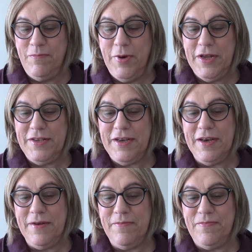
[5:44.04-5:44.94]
But
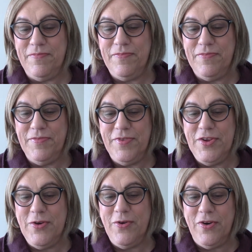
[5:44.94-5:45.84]
uh,
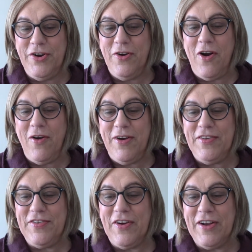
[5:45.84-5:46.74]
you're you're already
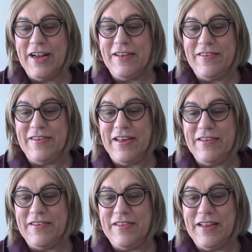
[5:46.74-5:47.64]
starting to get the
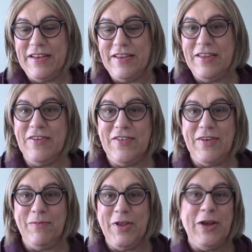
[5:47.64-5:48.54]
sense that there's
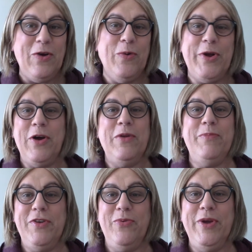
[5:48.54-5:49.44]
something going on
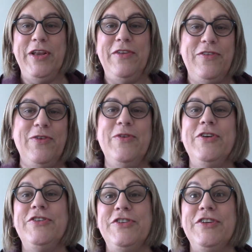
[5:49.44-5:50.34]
between these two. You're
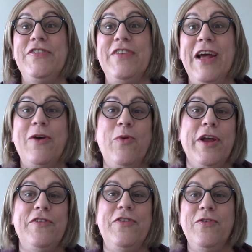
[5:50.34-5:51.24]
just not
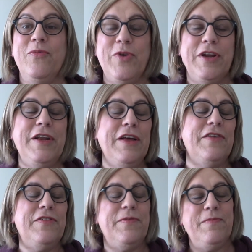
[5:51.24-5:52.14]
quite certain what it
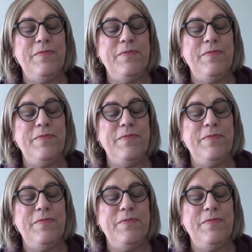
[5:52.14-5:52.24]
is.